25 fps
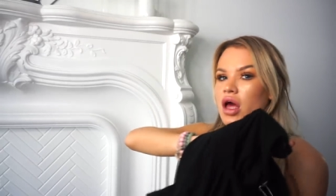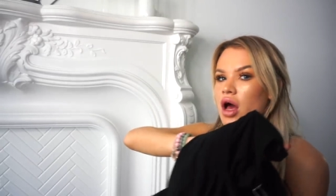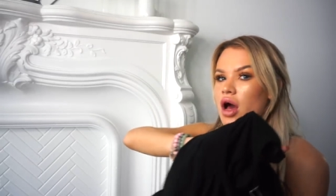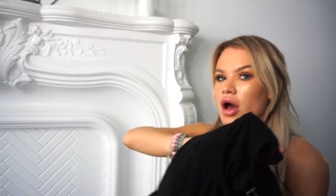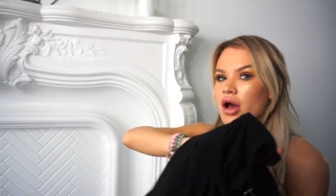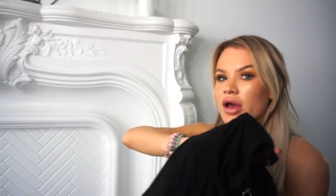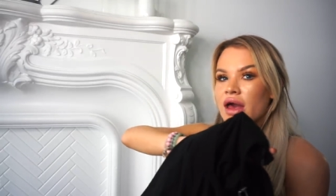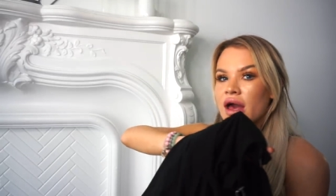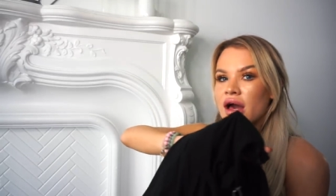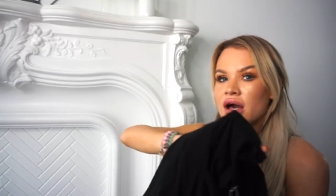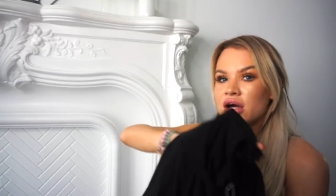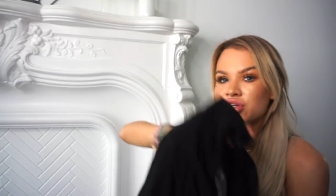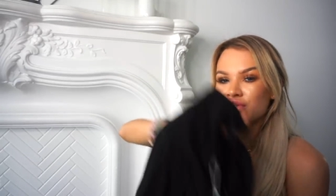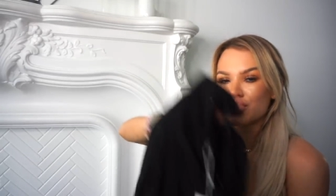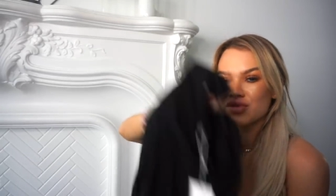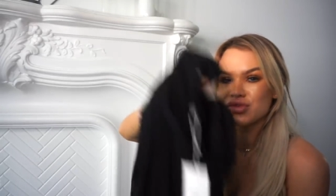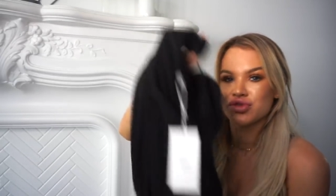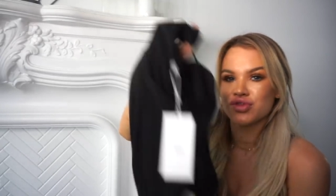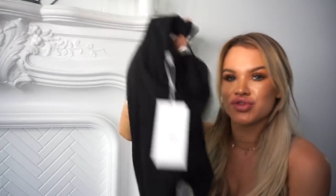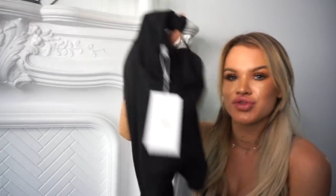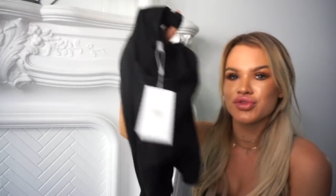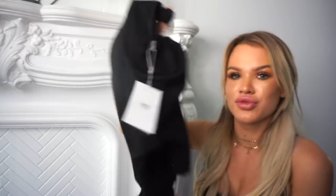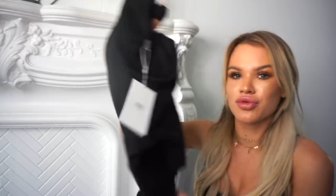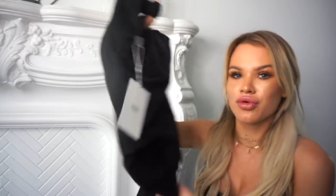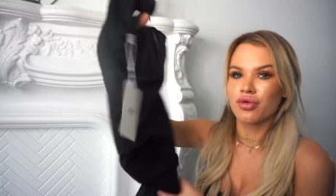a casual
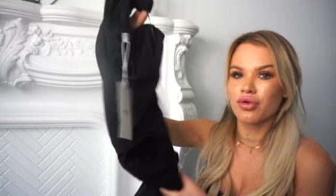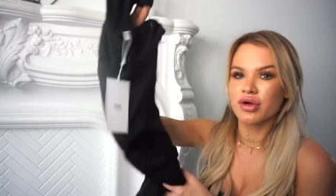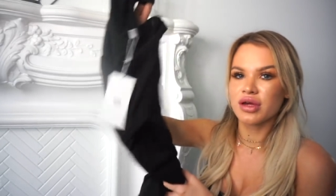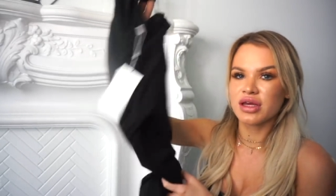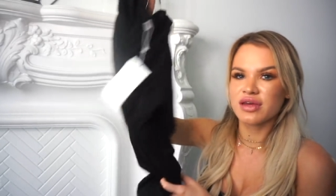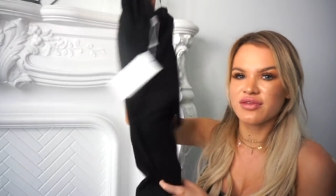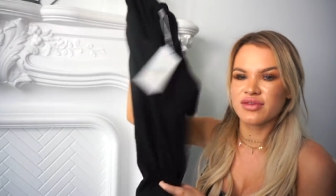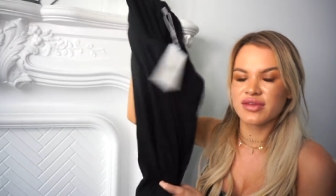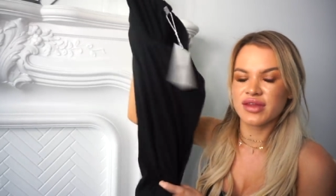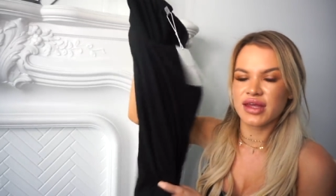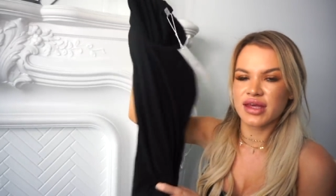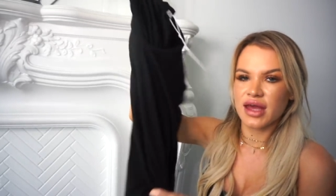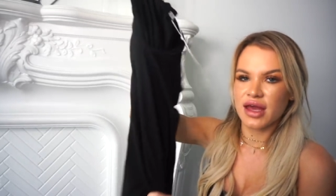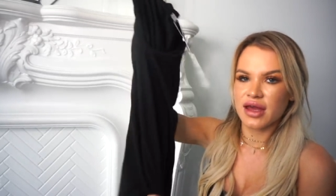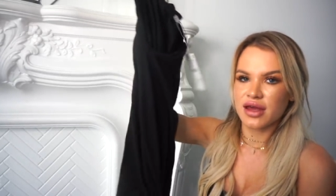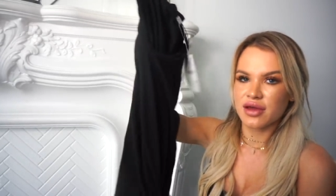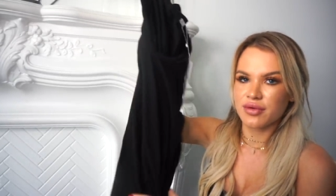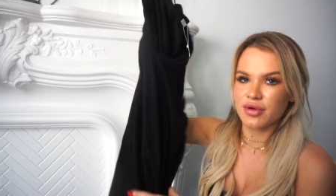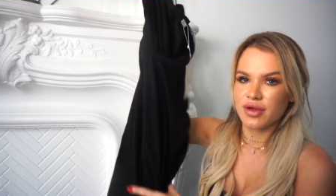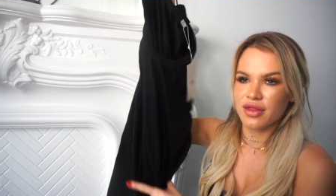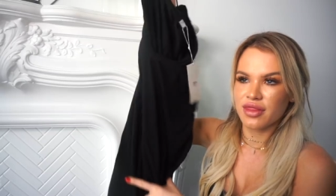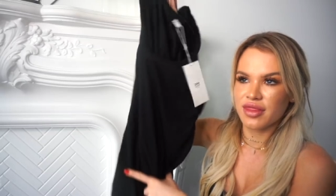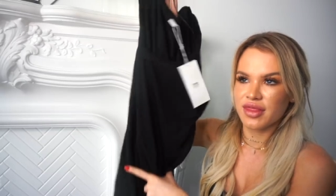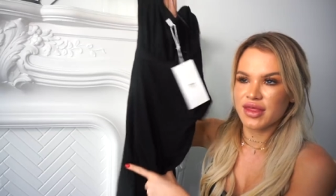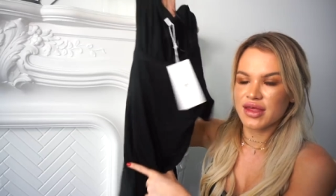shoe, or even like I could
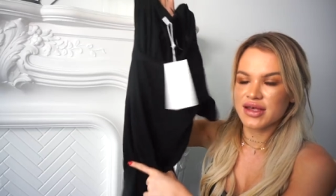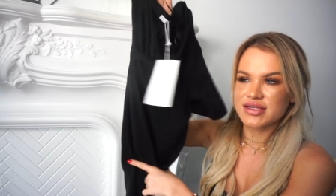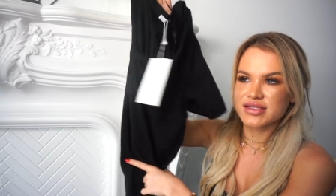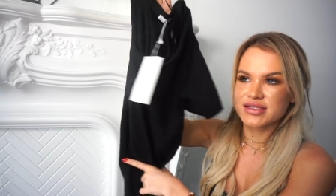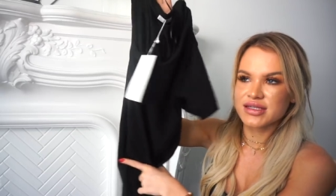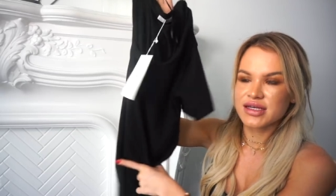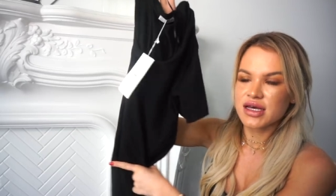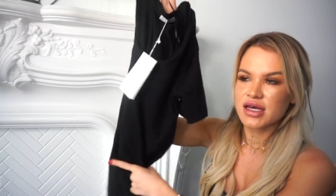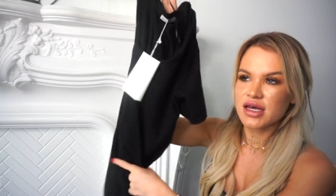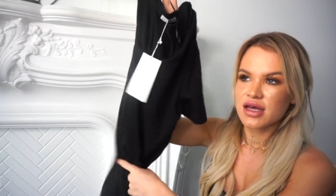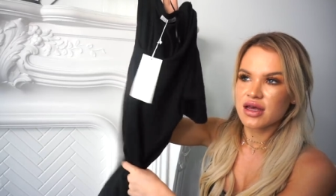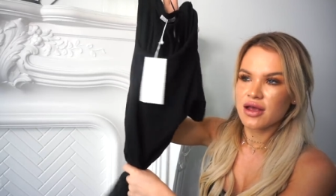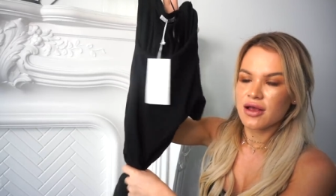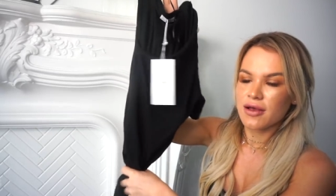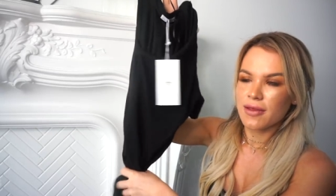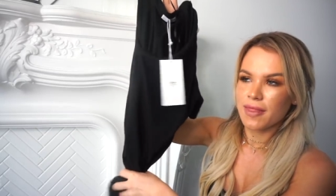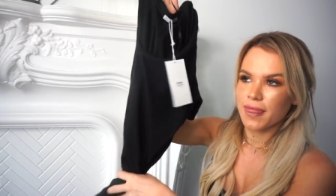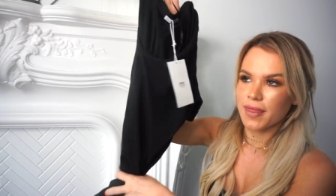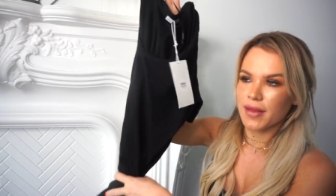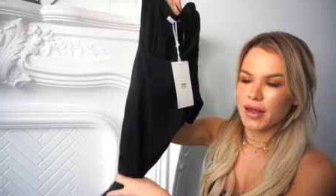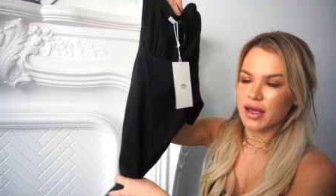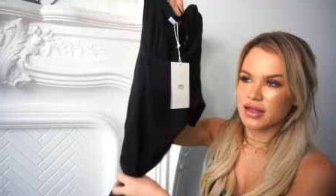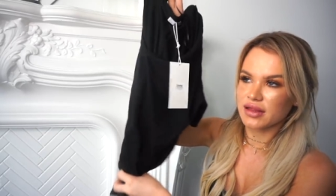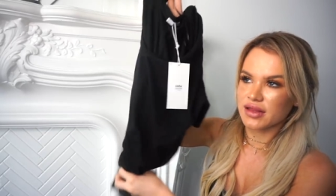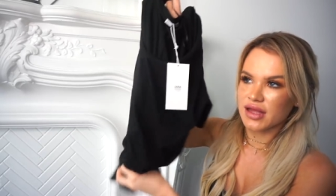wear this
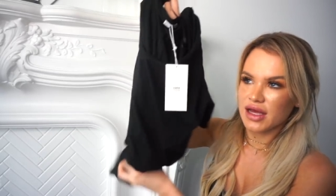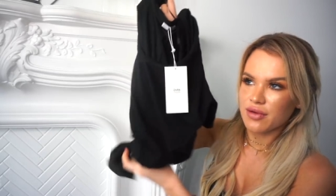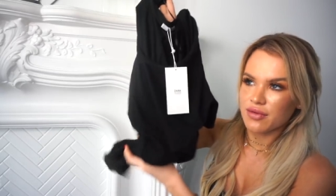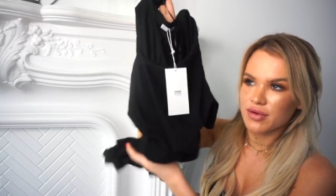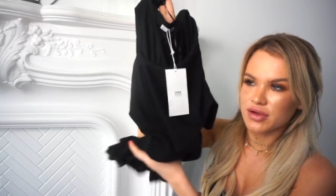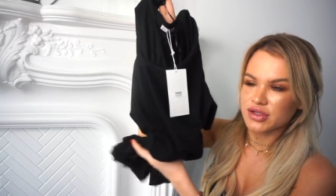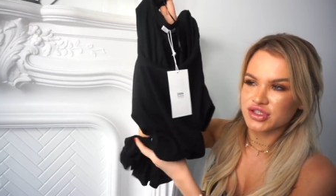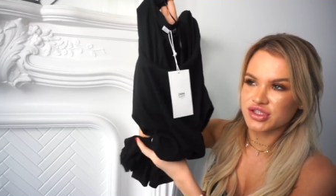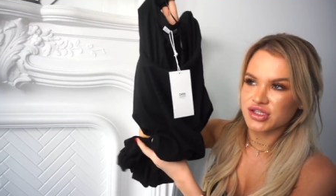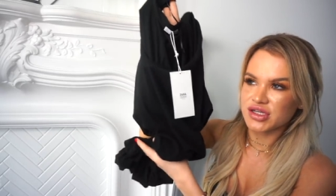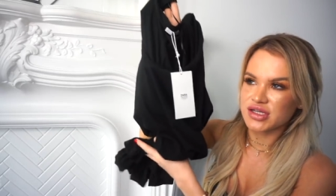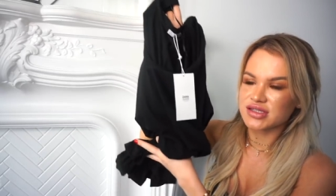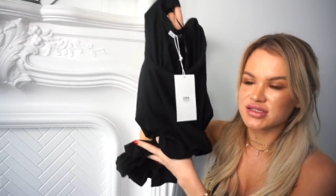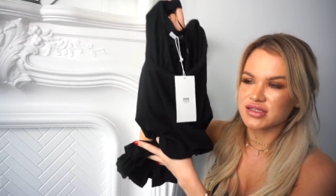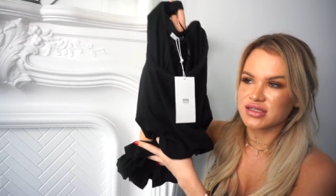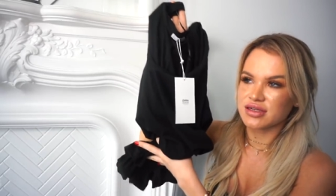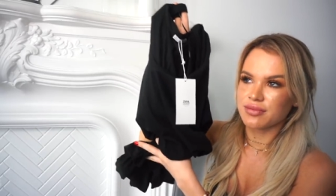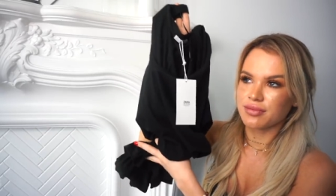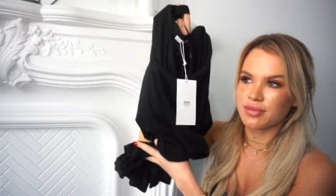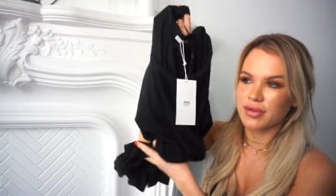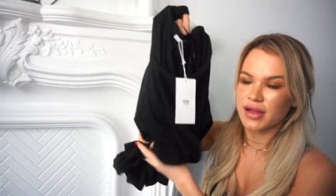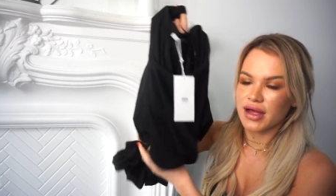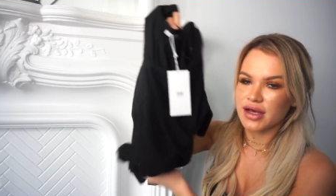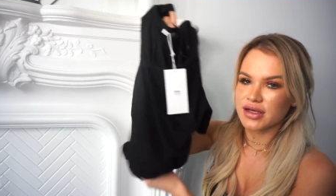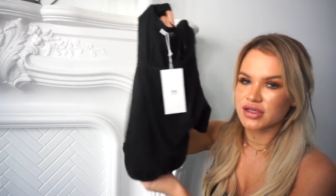like light wash jeans and a
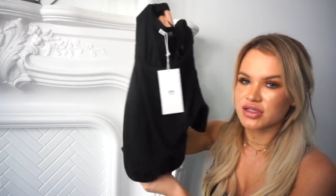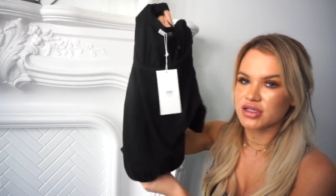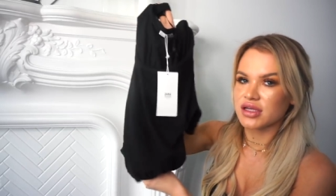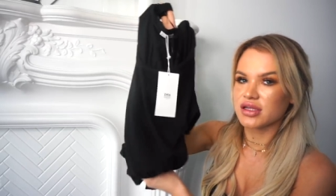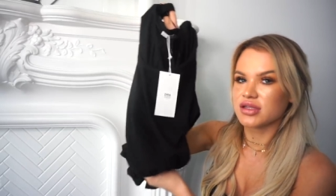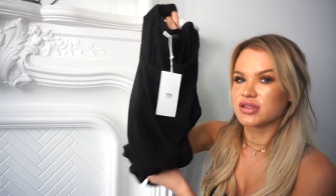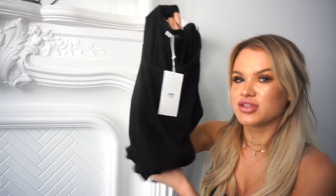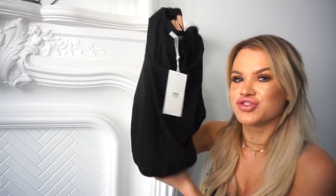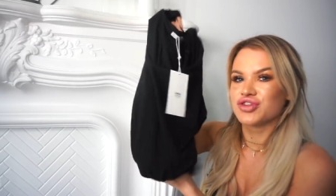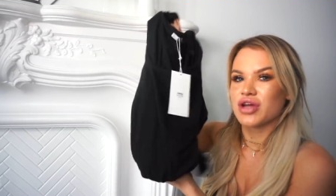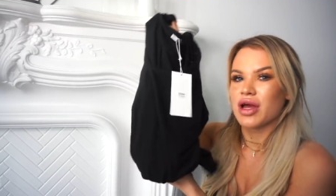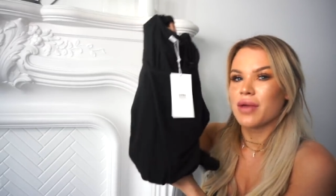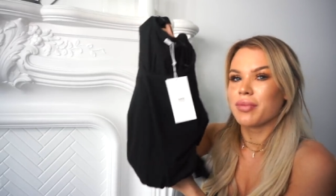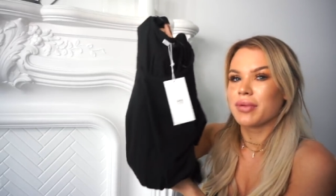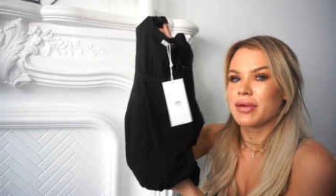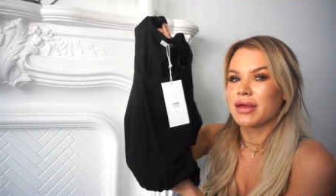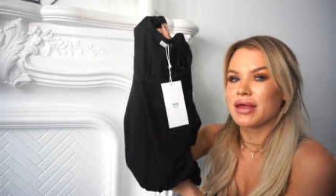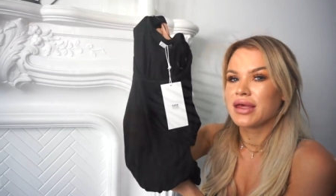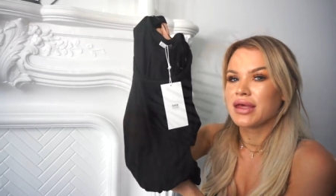black strappy